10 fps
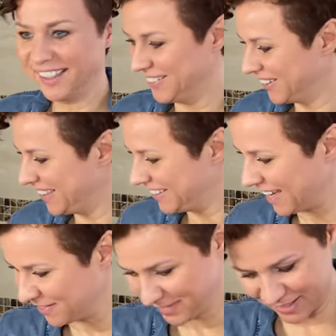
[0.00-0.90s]
Why are you
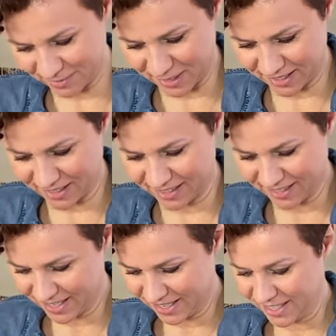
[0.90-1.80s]
laughing at me? After
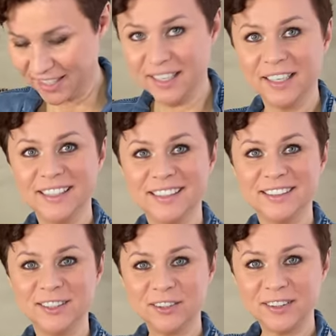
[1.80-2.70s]
some kind of
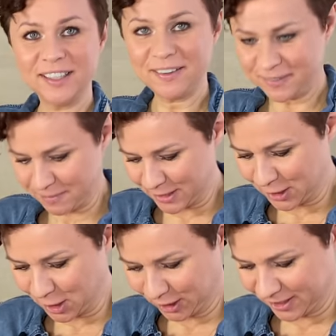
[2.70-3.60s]
minutes. Don't laugh at my
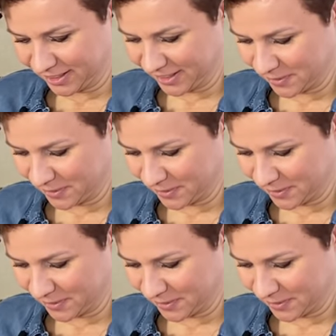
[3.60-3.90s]
jokes.